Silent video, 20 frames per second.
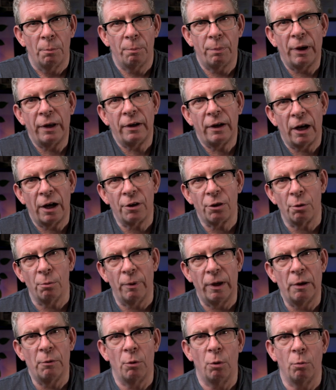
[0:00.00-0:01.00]
but either
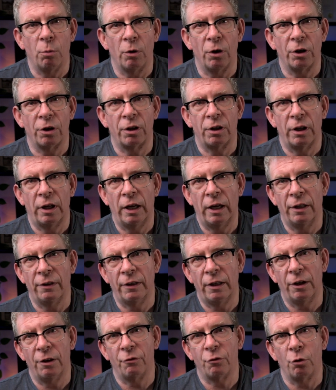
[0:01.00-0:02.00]
way will work.
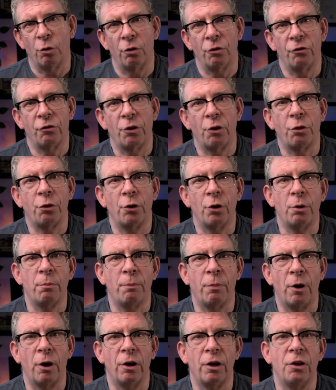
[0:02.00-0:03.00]
And then, of course, the
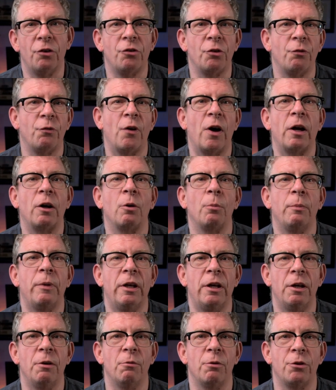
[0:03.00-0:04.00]
third part is a final
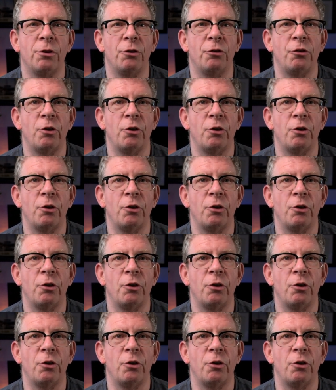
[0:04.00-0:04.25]
meeting with the